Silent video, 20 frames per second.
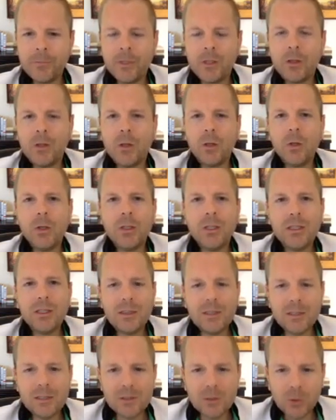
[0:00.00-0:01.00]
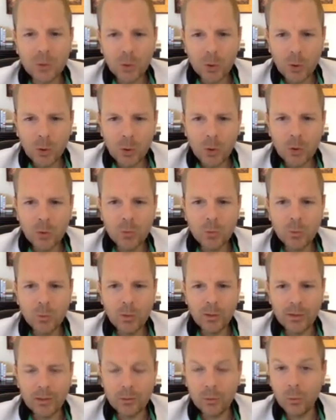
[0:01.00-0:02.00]
Look at this long
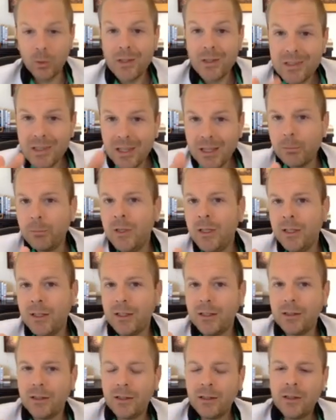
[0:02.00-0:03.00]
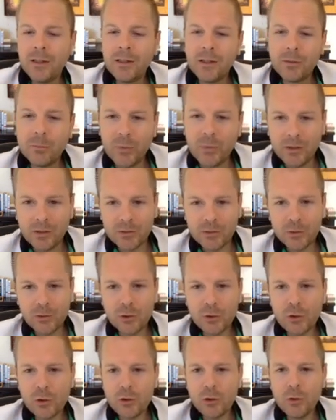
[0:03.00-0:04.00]
wick. What does that mean? Because
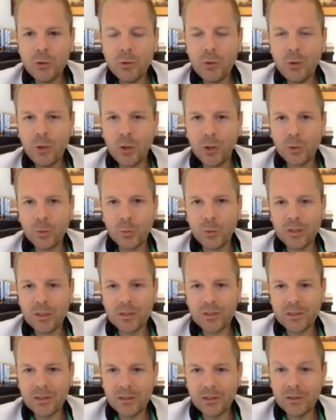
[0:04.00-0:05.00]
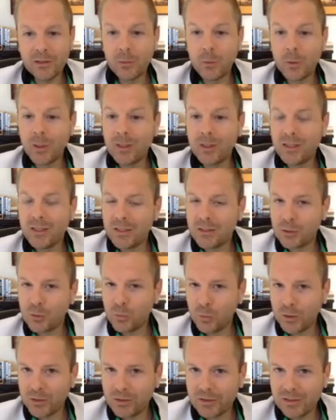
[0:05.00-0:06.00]
there's 2 long wicks here, and we're going to get to
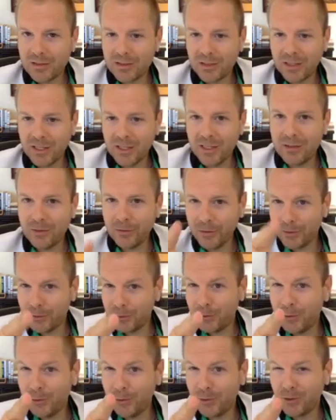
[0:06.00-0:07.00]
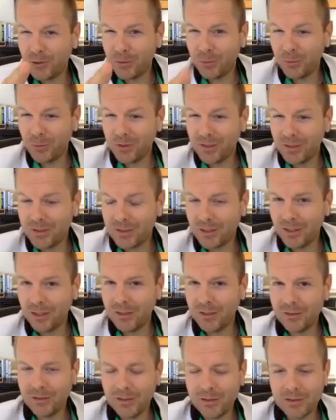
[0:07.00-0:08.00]
what this candle is. Do you know what this
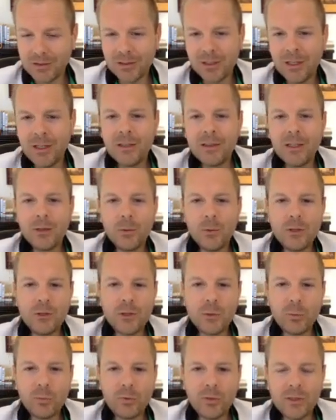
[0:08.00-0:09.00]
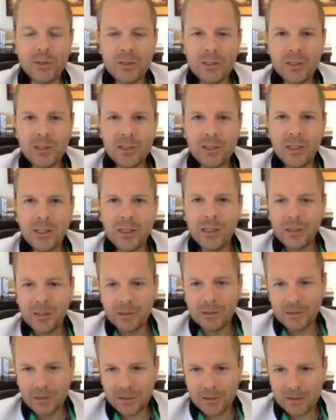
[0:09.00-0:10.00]
candle is that we just printed
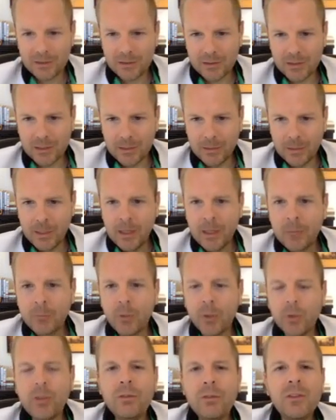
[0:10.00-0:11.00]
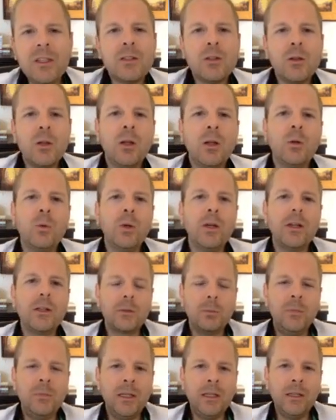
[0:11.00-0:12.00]
last night? Both of these long wicks
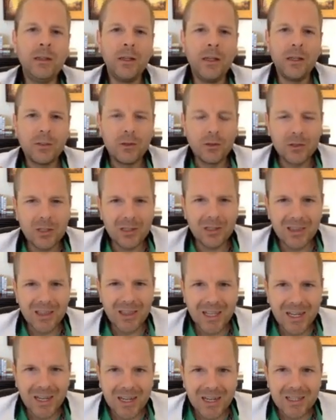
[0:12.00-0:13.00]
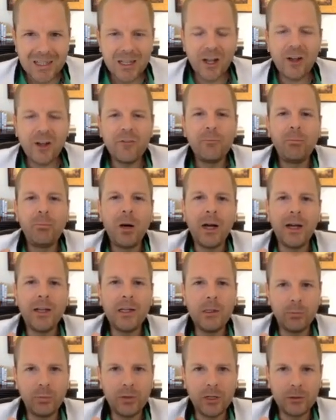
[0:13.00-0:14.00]
mean there's a lot of
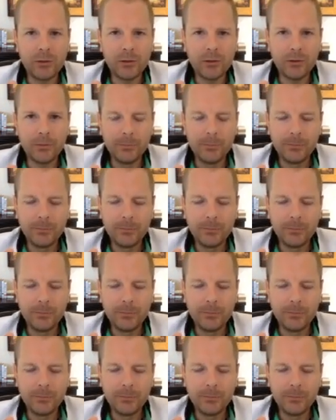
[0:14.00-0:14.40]
buying pressure.